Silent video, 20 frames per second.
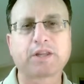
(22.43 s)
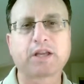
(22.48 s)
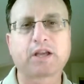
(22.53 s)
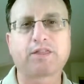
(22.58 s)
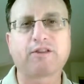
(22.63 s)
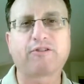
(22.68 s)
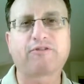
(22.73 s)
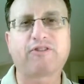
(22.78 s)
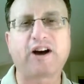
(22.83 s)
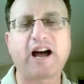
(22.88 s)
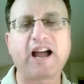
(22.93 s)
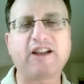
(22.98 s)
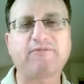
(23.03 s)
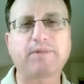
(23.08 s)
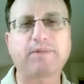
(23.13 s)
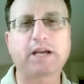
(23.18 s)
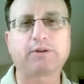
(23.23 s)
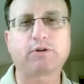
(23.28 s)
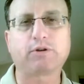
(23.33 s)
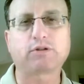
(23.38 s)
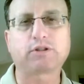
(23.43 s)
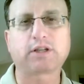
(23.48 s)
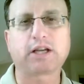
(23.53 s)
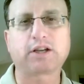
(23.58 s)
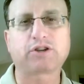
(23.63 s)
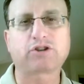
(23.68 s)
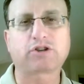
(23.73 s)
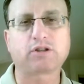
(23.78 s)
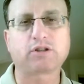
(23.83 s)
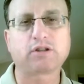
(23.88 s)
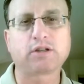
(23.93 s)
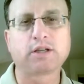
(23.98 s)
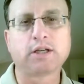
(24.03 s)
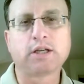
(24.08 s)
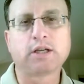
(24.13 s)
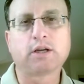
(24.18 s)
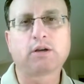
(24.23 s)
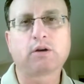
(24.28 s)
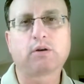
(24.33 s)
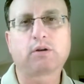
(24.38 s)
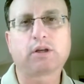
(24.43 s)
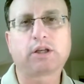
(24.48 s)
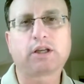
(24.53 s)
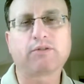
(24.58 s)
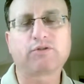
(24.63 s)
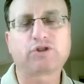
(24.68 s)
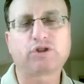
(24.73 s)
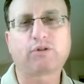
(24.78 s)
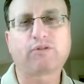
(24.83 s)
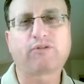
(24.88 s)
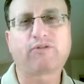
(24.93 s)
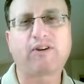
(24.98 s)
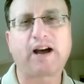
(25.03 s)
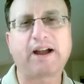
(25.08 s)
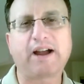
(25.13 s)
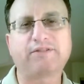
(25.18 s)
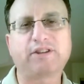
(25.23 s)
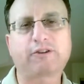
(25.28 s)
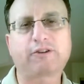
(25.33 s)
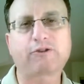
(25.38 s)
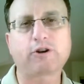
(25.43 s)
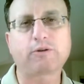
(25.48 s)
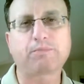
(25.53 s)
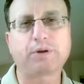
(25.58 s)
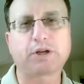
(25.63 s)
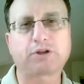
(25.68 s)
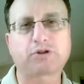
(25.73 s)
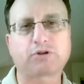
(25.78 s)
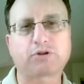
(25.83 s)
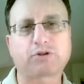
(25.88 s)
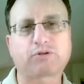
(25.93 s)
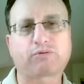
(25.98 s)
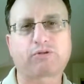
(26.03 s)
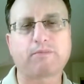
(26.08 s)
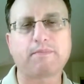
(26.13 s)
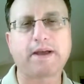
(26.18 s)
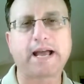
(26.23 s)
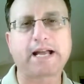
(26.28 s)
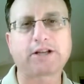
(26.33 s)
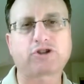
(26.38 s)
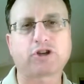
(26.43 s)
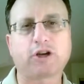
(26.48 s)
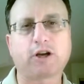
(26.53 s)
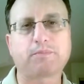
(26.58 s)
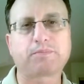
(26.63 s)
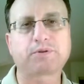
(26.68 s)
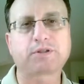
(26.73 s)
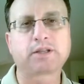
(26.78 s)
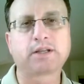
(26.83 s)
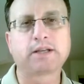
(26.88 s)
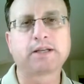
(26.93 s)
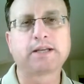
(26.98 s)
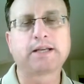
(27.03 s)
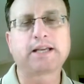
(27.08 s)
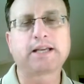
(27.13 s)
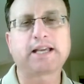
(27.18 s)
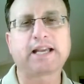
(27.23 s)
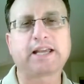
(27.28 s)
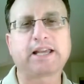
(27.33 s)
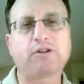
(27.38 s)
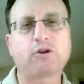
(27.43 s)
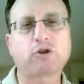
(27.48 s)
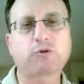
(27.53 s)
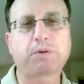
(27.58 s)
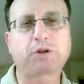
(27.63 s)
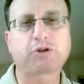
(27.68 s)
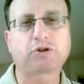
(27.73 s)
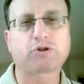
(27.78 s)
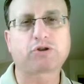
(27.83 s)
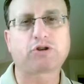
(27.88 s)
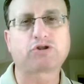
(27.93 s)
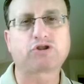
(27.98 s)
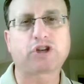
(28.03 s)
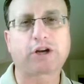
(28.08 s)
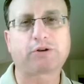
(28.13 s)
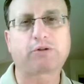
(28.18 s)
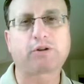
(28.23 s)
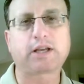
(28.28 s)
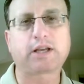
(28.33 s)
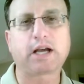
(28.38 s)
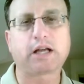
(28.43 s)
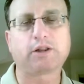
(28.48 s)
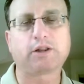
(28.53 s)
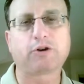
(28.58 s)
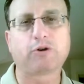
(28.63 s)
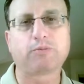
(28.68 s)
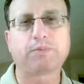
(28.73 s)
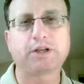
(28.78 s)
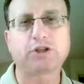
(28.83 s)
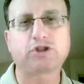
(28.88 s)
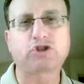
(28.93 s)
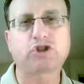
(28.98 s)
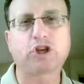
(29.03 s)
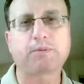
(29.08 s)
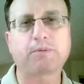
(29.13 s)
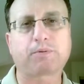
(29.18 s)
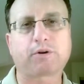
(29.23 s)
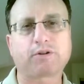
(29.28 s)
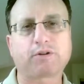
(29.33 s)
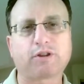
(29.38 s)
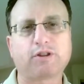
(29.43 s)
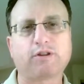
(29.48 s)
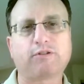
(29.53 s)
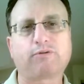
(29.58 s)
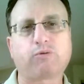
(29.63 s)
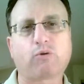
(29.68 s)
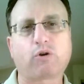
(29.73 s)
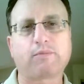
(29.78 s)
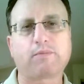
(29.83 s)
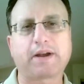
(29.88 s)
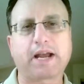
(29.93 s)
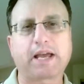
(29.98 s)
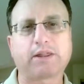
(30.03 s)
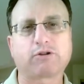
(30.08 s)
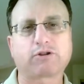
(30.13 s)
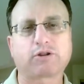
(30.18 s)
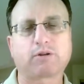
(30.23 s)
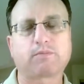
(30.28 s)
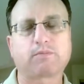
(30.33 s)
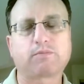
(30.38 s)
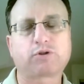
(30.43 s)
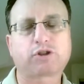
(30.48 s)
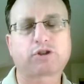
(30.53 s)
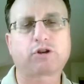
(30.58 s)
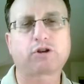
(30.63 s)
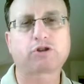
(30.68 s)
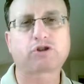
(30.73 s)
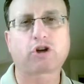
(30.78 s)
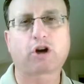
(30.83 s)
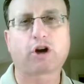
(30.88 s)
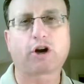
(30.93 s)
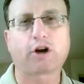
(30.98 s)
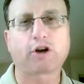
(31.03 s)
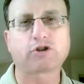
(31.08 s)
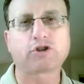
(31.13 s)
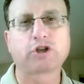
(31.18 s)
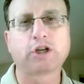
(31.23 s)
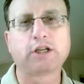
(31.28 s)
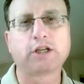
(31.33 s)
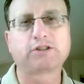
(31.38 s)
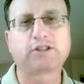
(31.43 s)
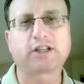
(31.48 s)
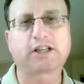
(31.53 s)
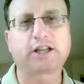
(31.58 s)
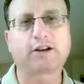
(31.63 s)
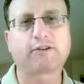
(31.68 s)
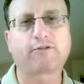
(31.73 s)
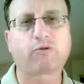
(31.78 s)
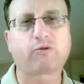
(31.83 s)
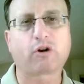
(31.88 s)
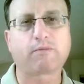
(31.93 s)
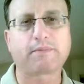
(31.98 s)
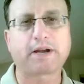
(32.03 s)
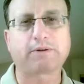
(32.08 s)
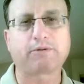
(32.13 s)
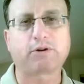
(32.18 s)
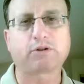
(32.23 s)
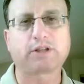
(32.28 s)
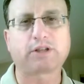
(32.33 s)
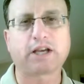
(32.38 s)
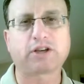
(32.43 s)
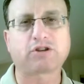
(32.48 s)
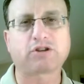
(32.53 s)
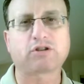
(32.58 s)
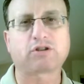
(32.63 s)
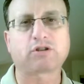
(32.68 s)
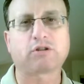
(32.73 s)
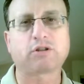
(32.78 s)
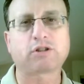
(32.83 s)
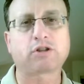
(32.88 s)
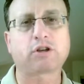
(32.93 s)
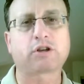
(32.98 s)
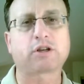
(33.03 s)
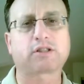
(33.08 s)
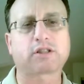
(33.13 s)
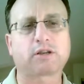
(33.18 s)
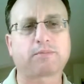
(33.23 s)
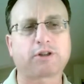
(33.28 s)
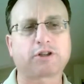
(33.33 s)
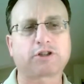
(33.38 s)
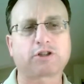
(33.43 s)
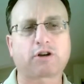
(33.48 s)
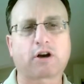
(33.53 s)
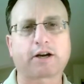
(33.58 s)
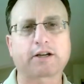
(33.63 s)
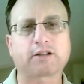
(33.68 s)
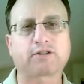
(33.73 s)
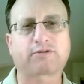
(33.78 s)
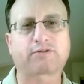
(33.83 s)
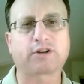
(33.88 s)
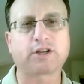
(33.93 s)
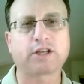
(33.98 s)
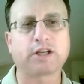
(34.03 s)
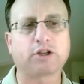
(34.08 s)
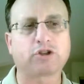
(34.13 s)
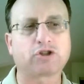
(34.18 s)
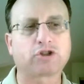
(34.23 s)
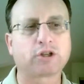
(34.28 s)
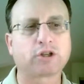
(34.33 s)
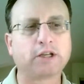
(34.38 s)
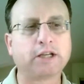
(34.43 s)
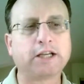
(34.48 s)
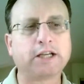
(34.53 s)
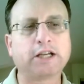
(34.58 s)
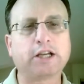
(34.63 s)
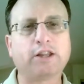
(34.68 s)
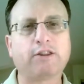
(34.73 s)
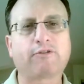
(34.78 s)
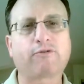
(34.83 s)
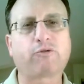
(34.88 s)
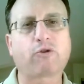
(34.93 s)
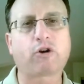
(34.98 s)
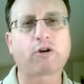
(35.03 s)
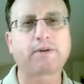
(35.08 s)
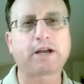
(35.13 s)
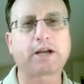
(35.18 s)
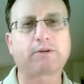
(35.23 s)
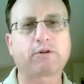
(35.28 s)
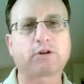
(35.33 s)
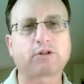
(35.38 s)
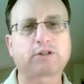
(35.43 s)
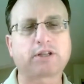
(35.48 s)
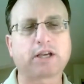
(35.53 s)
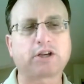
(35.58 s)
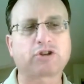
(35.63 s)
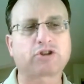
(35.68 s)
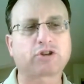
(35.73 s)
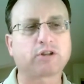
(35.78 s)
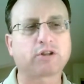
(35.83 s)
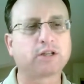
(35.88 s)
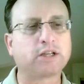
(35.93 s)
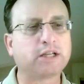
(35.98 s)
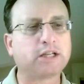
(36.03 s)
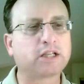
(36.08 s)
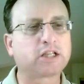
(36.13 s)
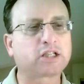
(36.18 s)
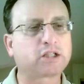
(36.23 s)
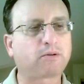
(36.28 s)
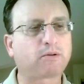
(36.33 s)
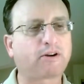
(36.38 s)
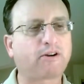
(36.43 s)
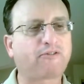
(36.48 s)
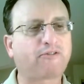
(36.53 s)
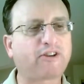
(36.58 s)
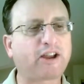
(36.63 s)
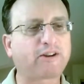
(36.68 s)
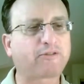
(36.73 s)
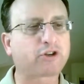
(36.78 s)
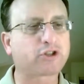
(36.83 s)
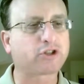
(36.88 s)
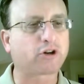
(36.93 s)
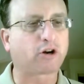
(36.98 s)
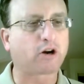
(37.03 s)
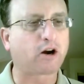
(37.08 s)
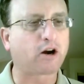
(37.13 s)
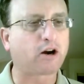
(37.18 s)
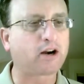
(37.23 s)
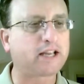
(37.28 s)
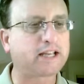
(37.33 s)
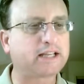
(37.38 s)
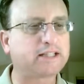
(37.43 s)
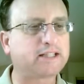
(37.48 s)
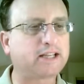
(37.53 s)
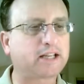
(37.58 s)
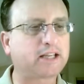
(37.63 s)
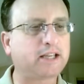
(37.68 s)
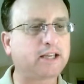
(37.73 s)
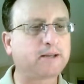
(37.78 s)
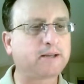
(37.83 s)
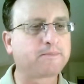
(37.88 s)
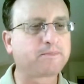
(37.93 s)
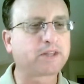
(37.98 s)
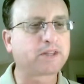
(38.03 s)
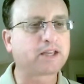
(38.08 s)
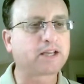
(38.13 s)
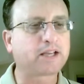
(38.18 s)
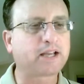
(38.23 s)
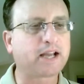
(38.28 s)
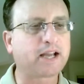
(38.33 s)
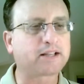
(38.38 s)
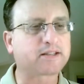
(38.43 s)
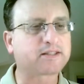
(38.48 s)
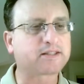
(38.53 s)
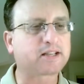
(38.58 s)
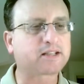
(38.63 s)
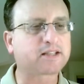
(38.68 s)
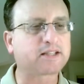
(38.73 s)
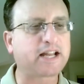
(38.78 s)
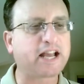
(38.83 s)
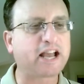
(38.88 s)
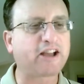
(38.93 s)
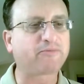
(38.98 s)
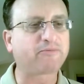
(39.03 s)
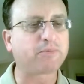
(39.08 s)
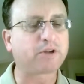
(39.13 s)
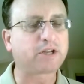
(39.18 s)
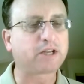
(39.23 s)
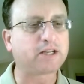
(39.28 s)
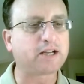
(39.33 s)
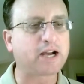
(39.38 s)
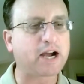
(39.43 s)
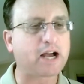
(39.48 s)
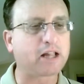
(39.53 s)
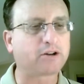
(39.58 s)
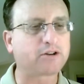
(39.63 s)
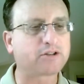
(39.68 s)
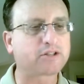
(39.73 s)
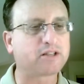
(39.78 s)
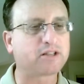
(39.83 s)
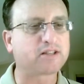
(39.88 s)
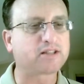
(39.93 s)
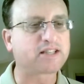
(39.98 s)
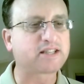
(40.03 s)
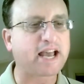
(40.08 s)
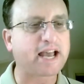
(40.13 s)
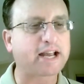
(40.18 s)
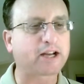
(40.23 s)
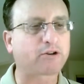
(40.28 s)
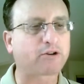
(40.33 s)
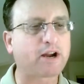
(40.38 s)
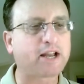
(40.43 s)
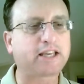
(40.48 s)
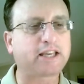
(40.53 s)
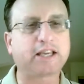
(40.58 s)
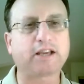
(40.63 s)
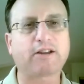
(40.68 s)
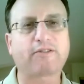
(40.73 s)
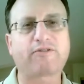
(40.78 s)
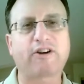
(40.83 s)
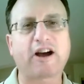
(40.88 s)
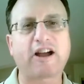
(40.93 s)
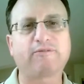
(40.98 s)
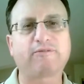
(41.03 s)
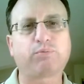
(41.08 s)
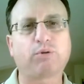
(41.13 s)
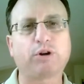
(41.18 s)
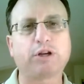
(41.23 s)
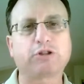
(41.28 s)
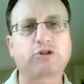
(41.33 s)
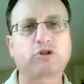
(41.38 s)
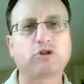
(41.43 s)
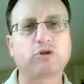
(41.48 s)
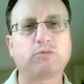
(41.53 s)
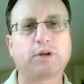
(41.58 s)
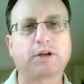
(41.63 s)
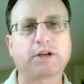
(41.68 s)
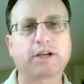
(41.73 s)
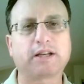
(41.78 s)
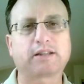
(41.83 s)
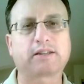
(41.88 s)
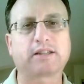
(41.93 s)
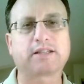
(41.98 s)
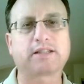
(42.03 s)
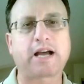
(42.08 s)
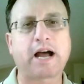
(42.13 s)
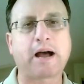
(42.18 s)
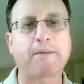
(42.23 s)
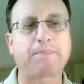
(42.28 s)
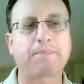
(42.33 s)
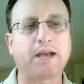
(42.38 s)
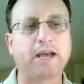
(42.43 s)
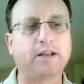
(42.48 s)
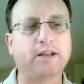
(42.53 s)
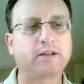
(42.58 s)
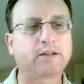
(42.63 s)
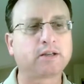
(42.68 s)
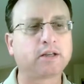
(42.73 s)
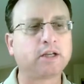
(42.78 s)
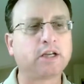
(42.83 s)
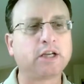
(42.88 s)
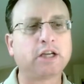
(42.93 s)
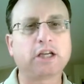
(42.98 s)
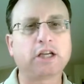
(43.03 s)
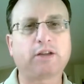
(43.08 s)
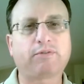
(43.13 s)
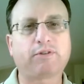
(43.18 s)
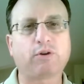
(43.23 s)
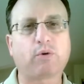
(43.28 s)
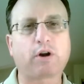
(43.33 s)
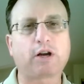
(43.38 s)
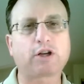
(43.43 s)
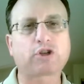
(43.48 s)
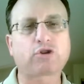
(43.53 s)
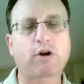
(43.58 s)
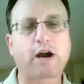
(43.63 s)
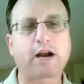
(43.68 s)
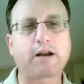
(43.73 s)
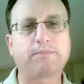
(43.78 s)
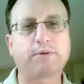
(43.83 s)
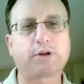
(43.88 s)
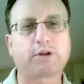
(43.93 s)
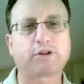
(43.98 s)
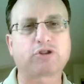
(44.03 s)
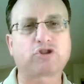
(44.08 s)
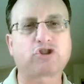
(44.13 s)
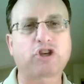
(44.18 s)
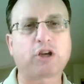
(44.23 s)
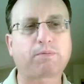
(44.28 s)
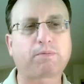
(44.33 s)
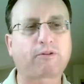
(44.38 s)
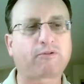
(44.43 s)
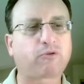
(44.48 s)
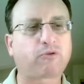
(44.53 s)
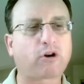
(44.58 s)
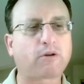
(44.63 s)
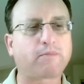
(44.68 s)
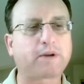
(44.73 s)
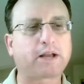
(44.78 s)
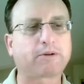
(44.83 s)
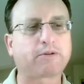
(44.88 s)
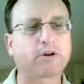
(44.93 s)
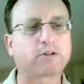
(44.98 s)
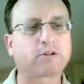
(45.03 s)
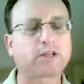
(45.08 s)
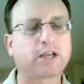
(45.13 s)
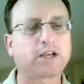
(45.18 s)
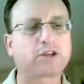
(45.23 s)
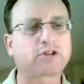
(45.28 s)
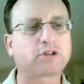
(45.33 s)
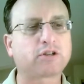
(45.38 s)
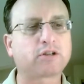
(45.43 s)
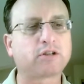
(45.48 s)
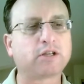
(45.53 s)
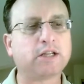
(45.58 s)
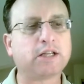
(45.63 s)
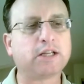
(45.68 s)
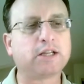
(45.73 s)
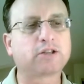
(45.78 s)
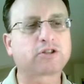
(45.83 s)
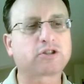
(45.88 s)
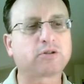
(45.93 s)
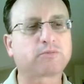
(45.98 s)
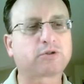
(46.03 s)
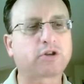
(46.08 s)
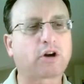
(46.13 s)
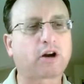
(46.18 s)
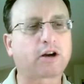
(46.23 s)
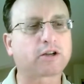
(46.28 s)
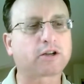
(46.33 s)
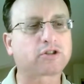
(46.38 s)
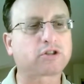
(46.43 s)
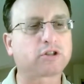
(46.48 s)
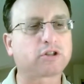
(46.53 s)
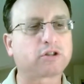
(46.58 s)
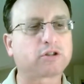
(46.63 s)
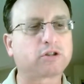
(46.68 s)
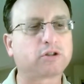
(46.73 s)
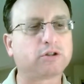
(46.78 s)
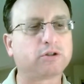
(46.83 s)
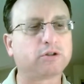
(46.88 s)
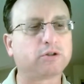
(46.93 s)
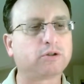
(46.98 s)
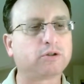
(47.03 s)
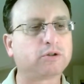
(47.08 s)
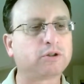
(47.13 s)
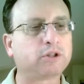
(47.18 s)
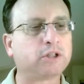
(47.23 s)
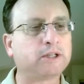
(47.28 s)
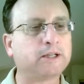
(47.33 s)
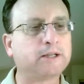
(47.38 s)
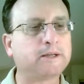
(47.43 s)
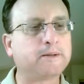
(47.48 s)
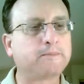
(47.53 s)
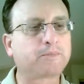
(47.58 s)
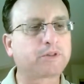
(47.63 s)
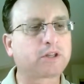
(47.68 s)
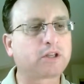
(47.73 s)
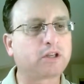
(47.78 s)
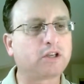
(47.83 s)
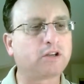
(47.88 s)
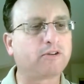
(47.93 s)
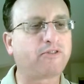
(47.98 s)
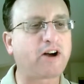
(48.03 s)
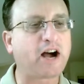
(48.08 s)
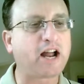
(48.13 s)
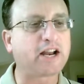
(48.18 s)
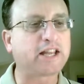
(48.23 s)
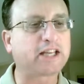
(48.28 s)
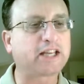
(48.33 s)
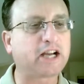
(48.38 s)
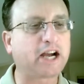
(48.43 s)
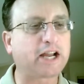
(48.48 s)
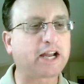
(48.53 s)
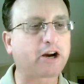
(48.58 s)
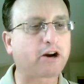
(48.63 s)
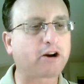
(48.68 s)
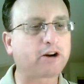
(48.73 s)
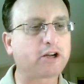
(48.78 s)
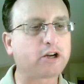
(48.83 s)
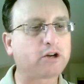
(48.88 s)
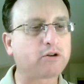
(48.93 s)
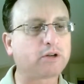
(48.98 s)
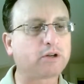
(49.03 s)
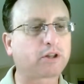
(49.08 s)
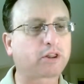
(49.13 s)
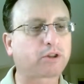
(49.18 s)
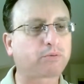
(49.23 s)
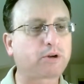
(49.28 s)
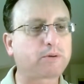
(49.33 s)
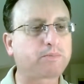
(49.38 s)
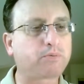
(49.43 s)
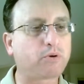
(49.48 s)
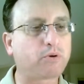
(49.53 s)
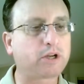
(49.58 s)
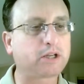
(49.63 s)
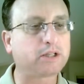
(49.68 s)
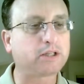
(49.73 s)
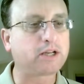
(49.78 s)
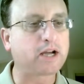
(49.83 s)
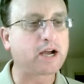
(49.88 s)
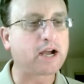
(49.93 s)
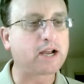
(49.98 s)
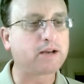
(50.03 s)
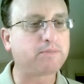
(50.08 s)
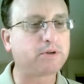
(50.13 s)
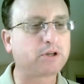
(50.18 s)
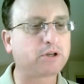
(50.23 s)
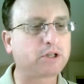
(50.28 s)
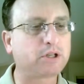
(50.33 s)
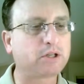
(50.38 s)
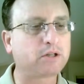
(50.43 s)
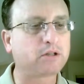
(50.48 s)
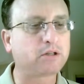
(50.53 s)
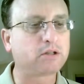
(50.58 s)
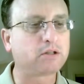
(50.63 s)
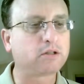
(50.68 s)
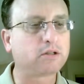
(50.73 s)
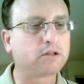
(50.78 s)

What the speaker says: The 5-man rotation gives you 5 different pitchers for matchups, and those pitchers are generally a little bit cheaper than the 4-man. There's a surcharge to get a 4-man rotation. So let's look at some of the targets for each. In the 4-man rotation, some of our favorites are R.A. Dickey at $6.5 million and Zack Greinke at $5.2 million at the top end. If you want to try to build a cheaper 4-man rotation, some targets include Yovani Gallardo at $3.9 million,